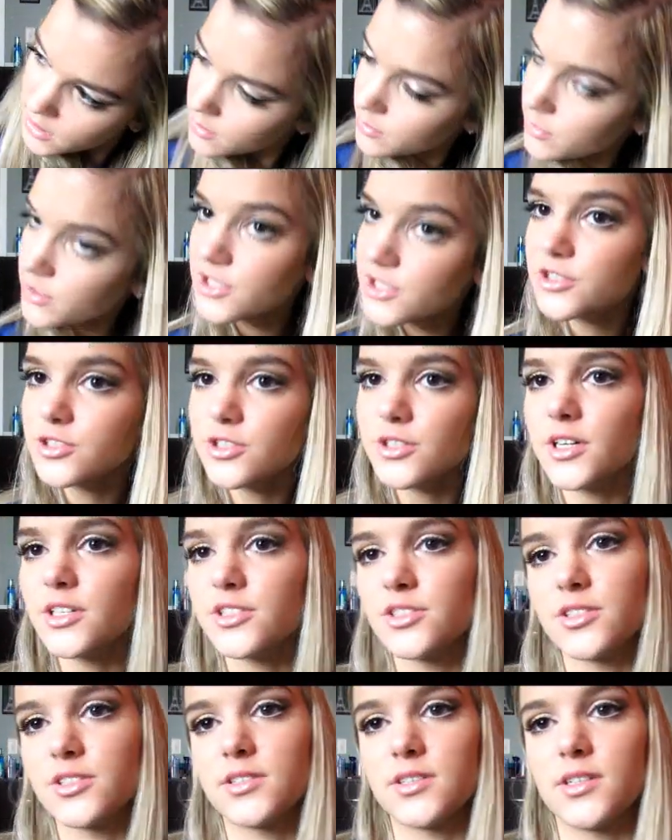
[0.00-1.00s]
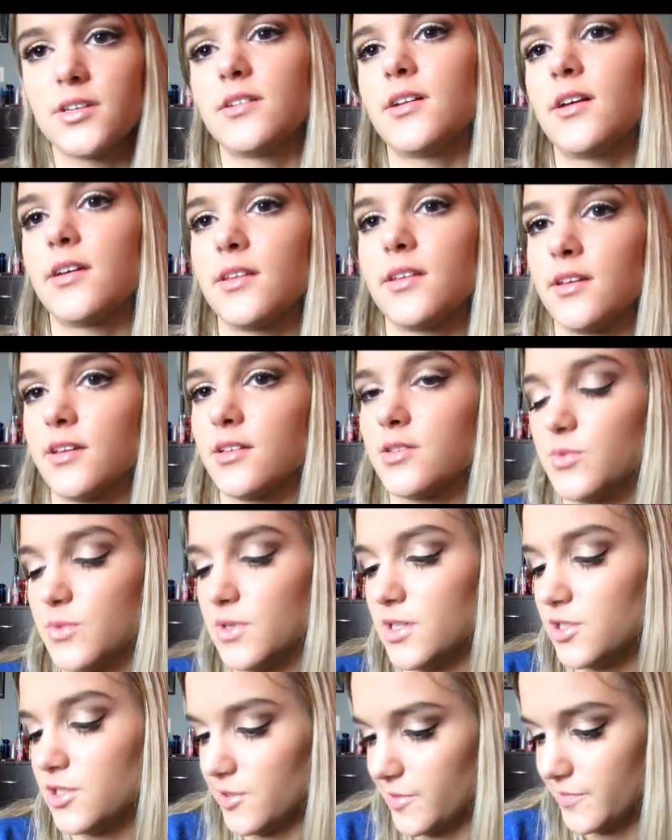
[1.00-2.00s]
I'm pretty sure I just said, I think it's
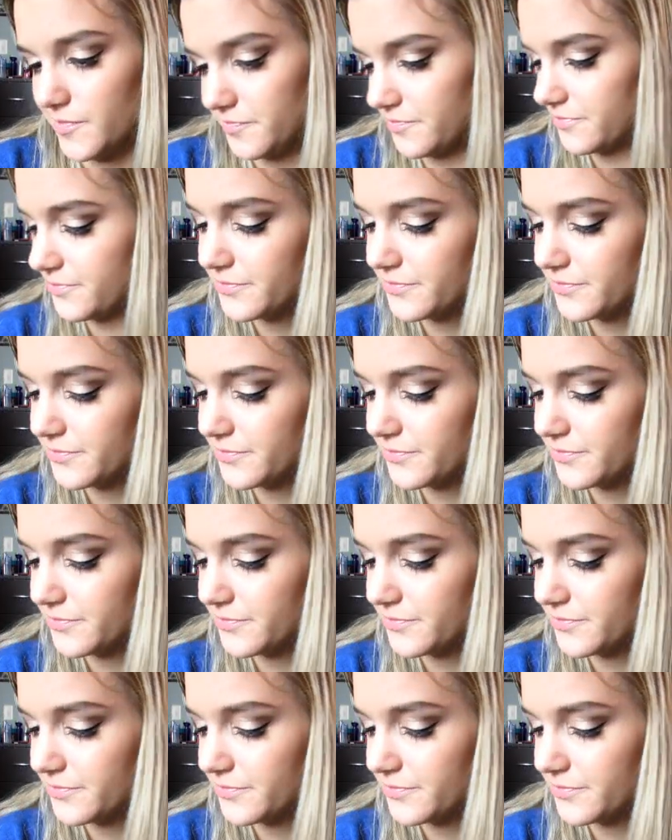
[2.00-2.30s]
Ouija.